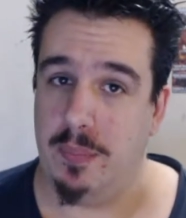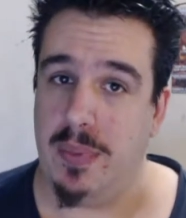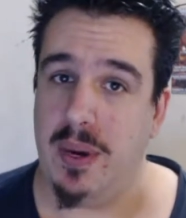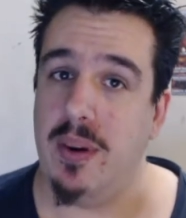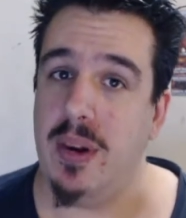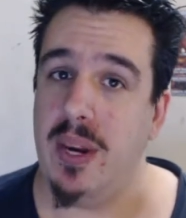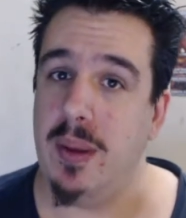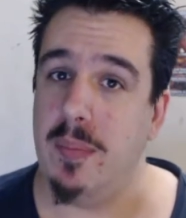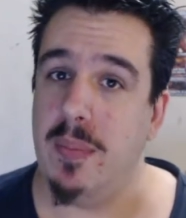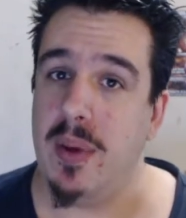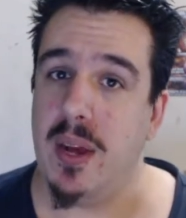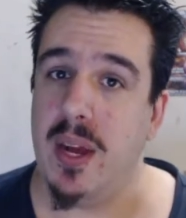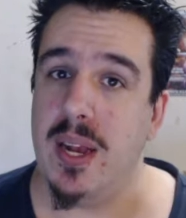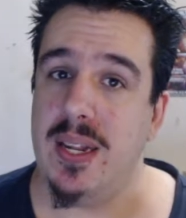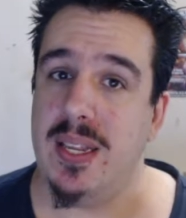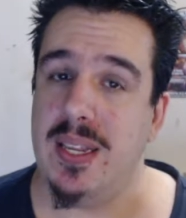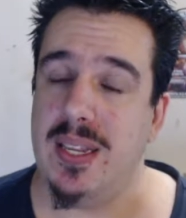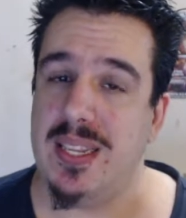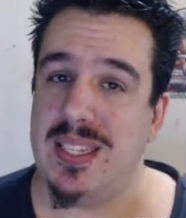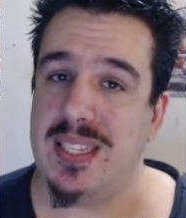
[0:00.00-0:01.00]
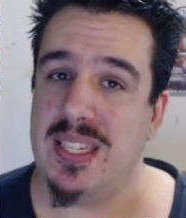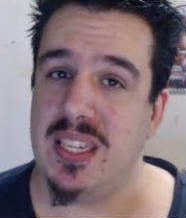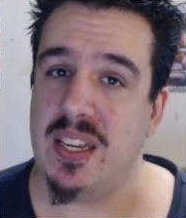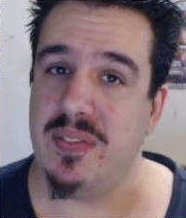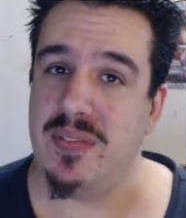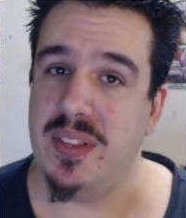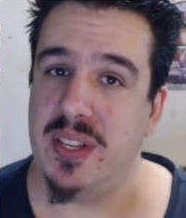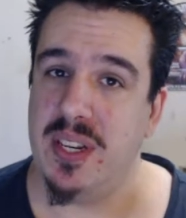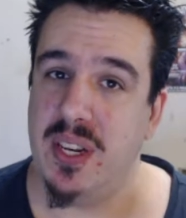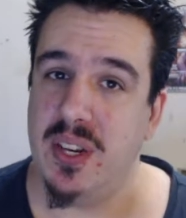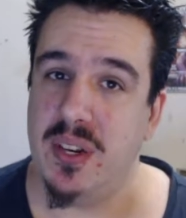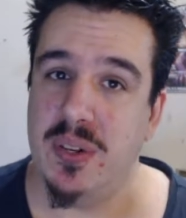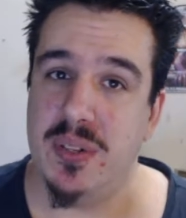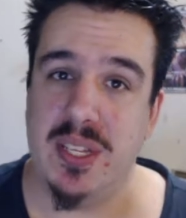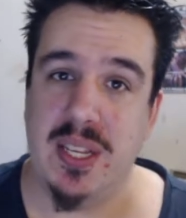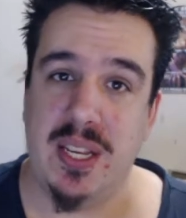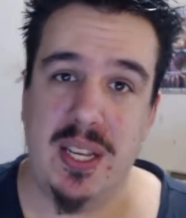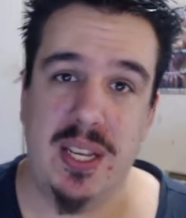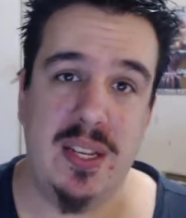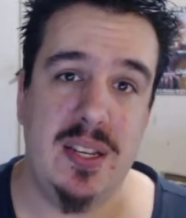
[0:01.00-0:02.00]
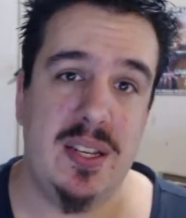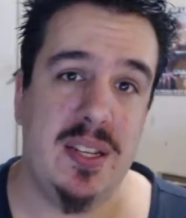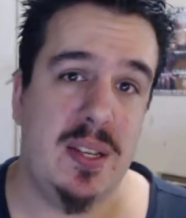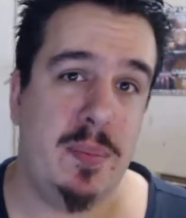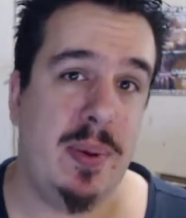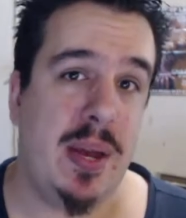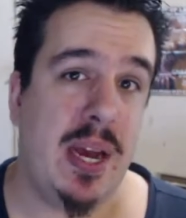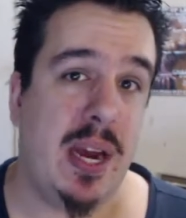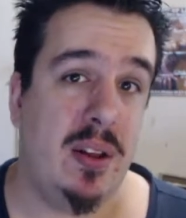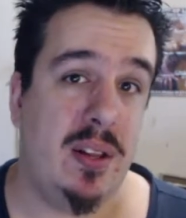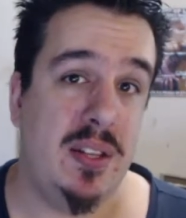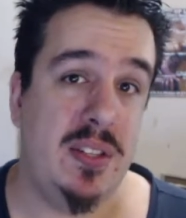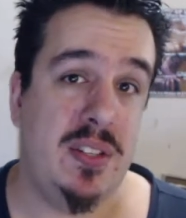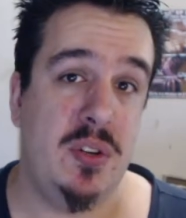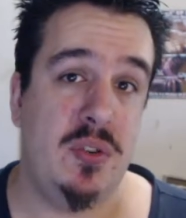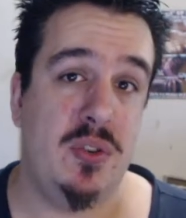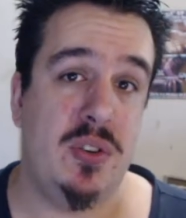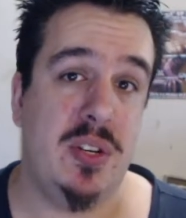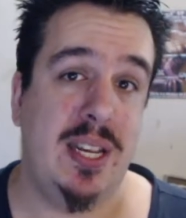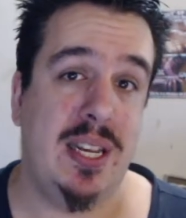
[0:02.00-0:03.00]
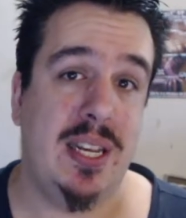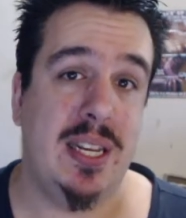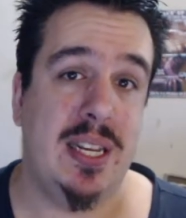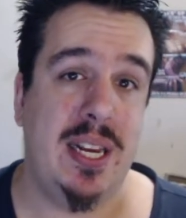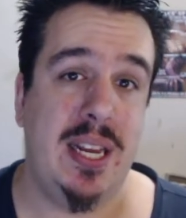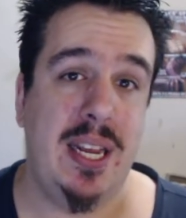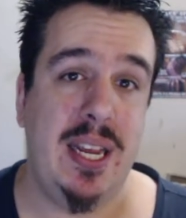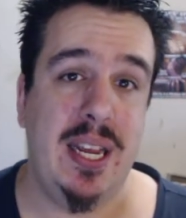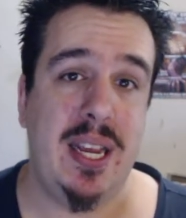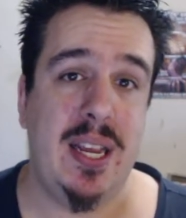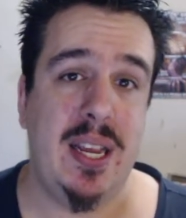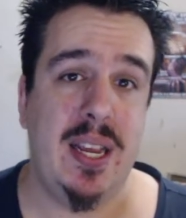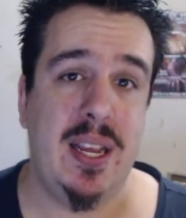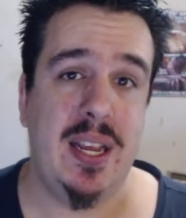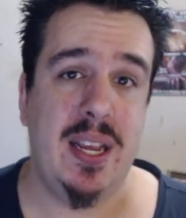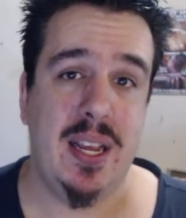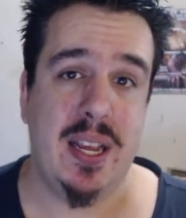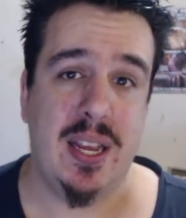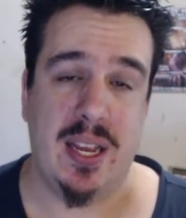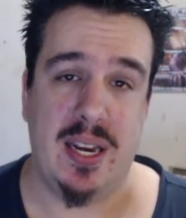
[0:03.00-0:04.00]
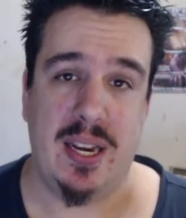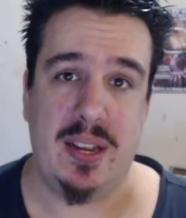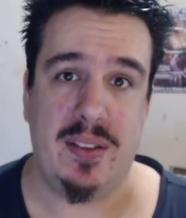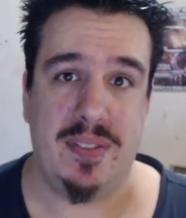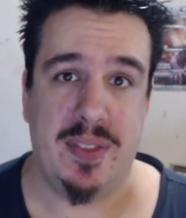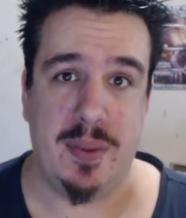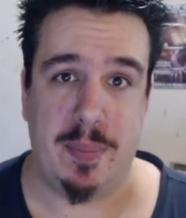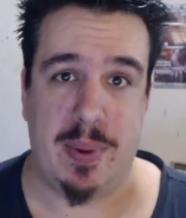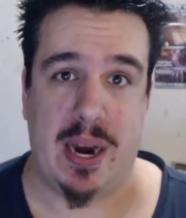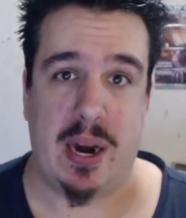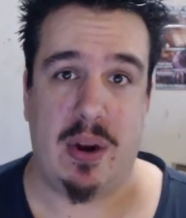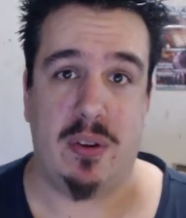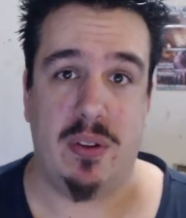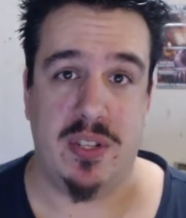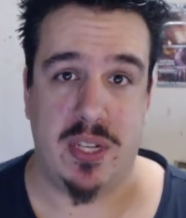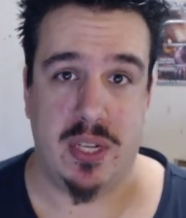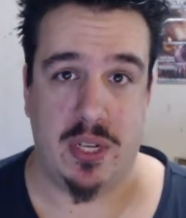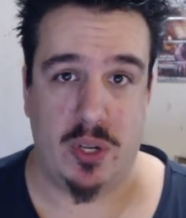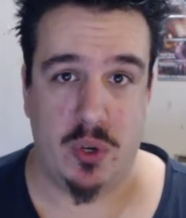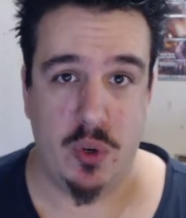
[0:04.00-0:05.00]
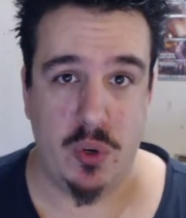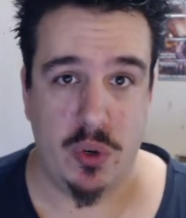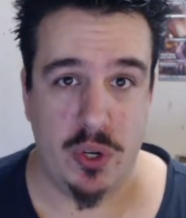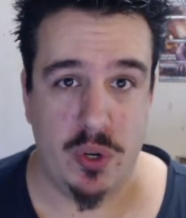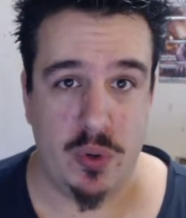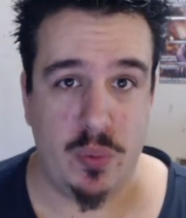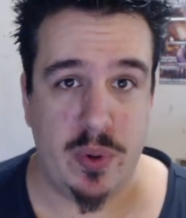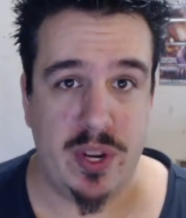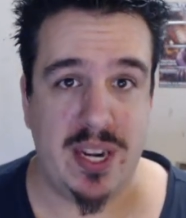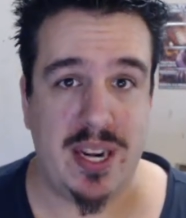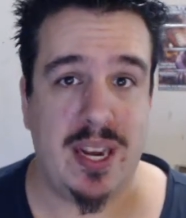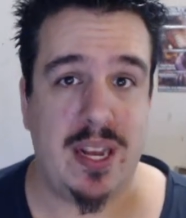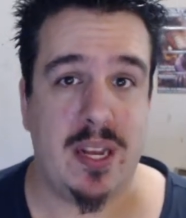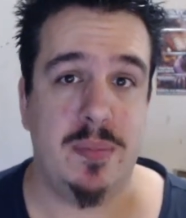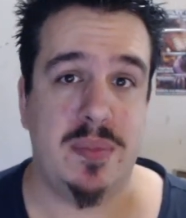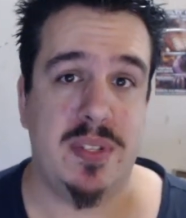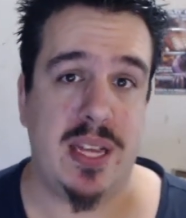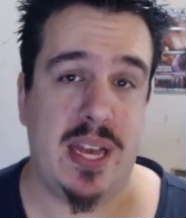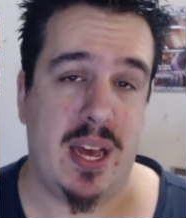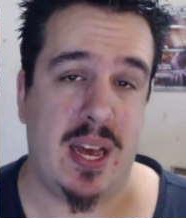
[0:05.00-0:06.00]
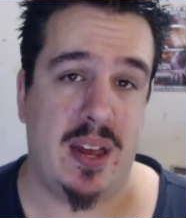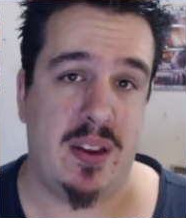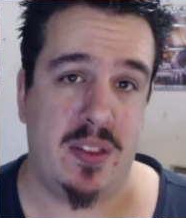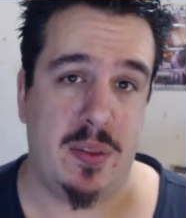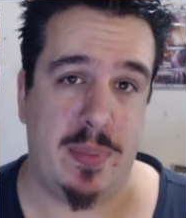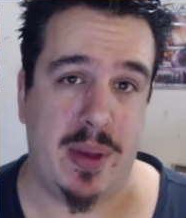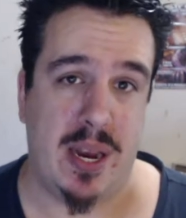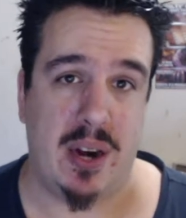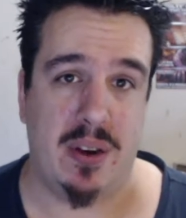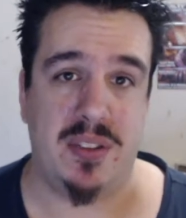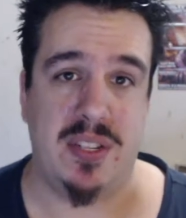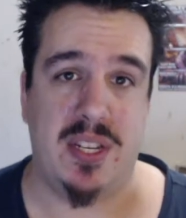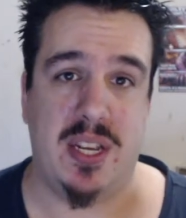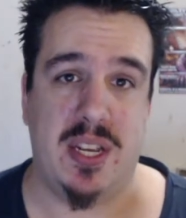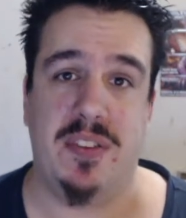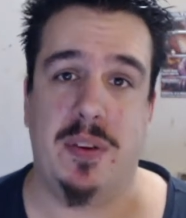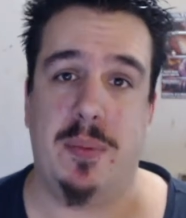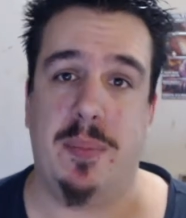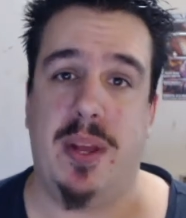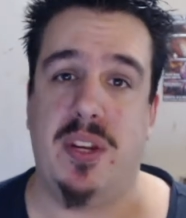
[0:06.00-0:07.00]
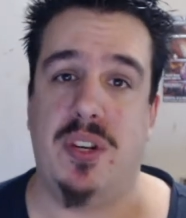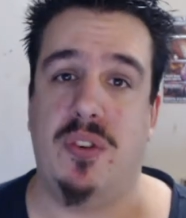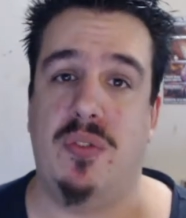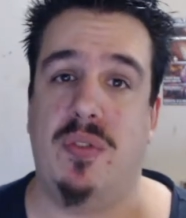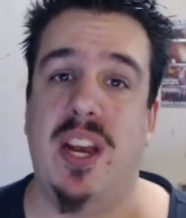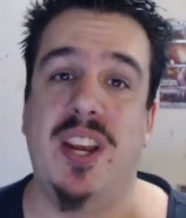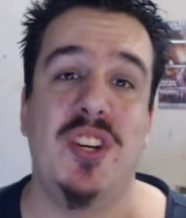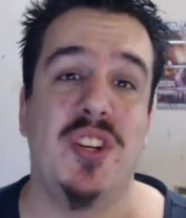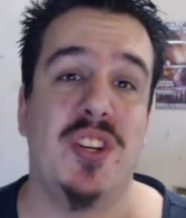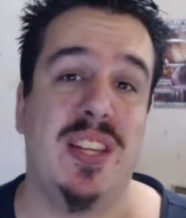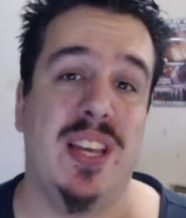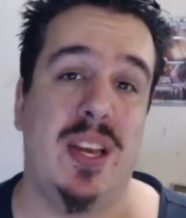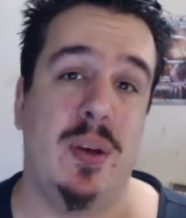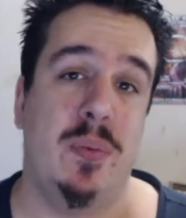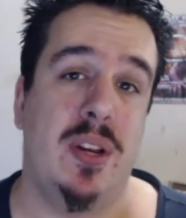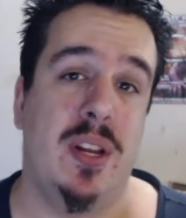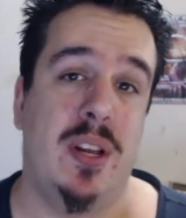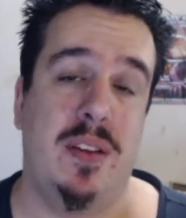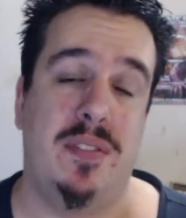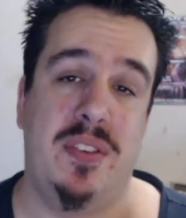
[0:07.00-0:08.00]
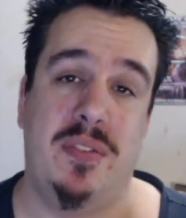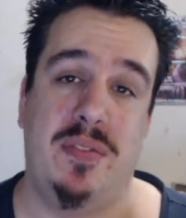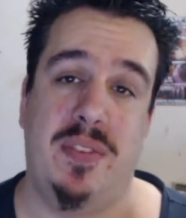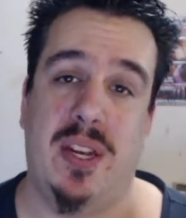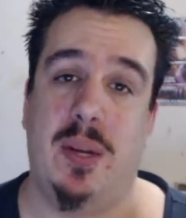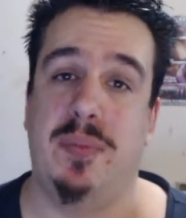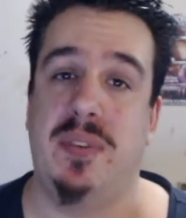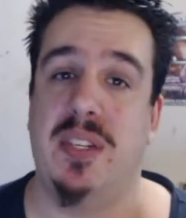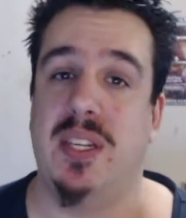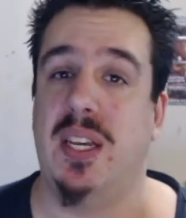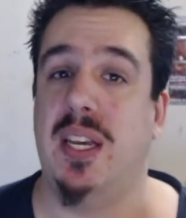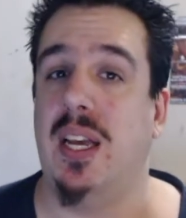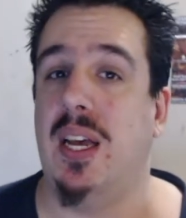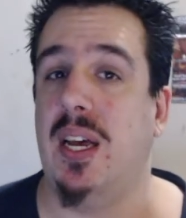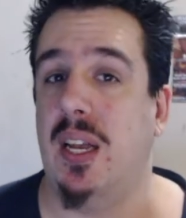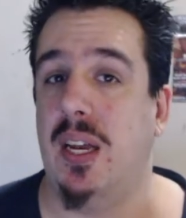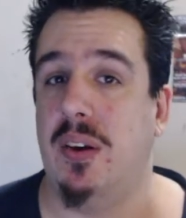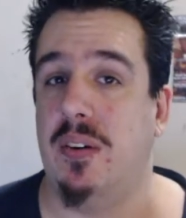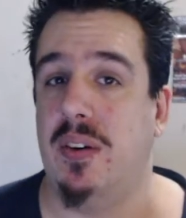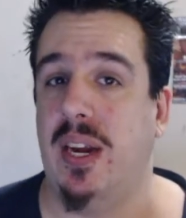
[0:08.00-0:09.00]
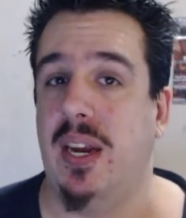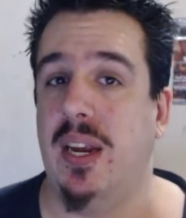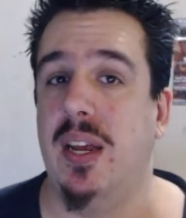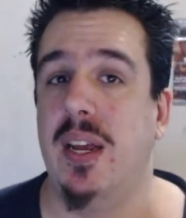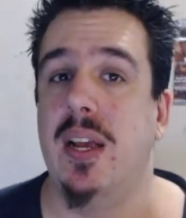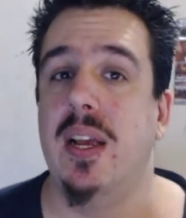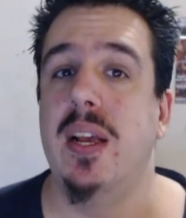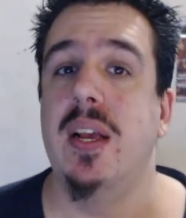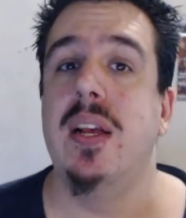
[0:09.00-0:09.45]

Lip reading: Bearing in mind that the stuff that goes into the barrel is usually clear, and if the barrels are good, when it comes out of the barrels after maturation, they will have developed a colouring.